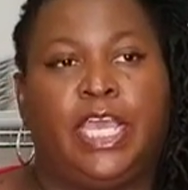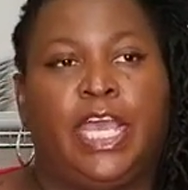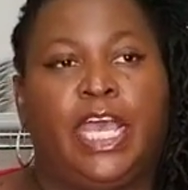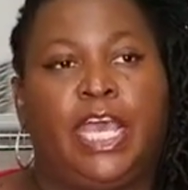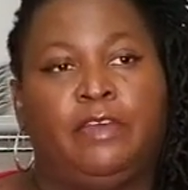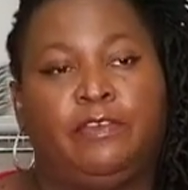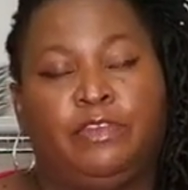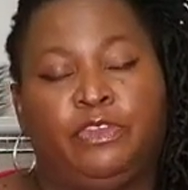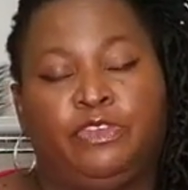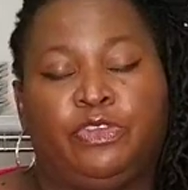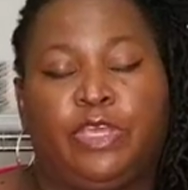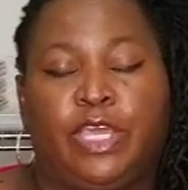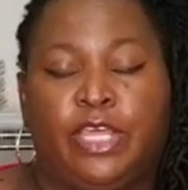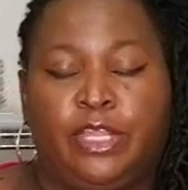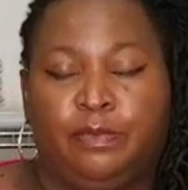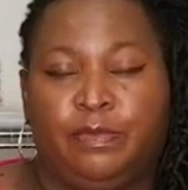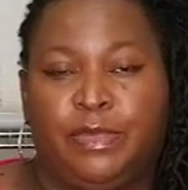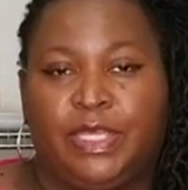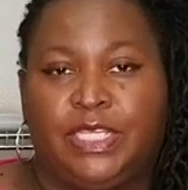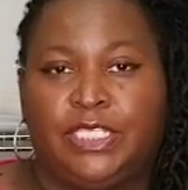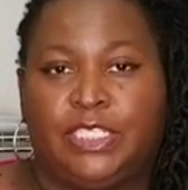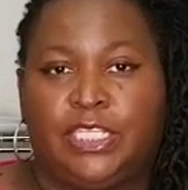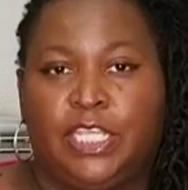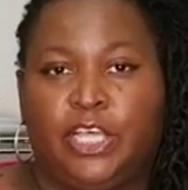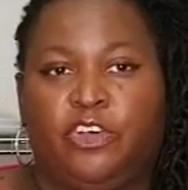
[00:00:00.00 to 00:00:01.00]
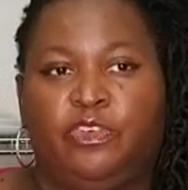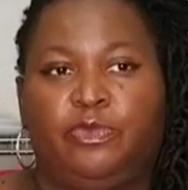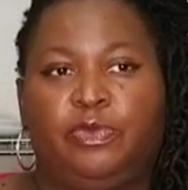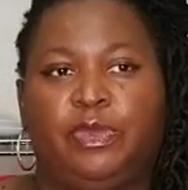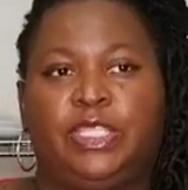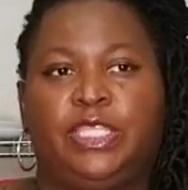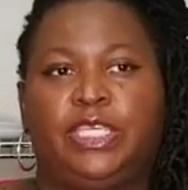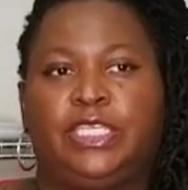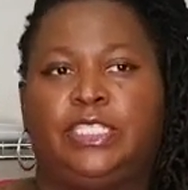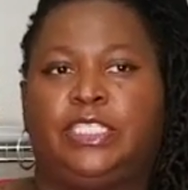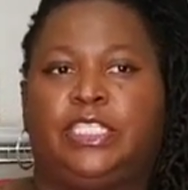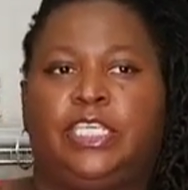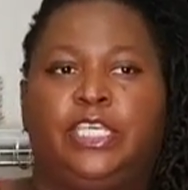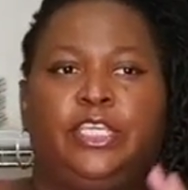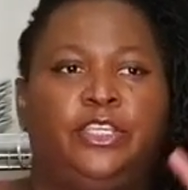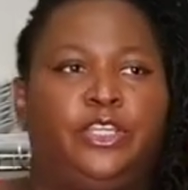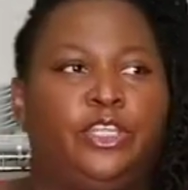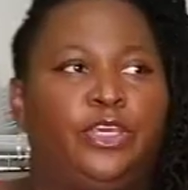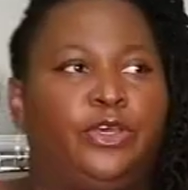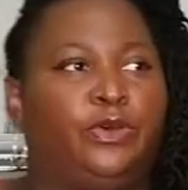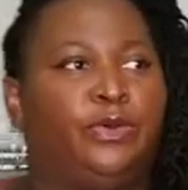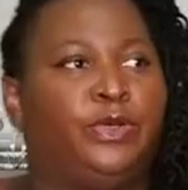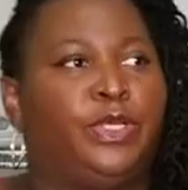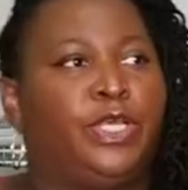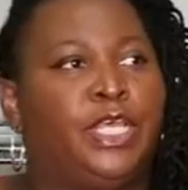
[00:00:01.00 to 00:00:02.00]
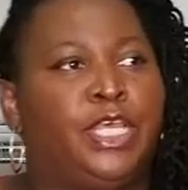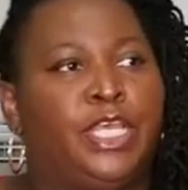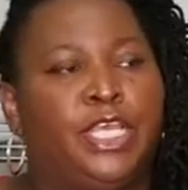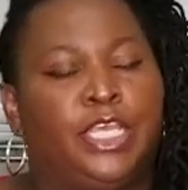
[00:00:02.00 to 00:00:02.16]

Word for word: I haven't tried it myself, but they say, you know,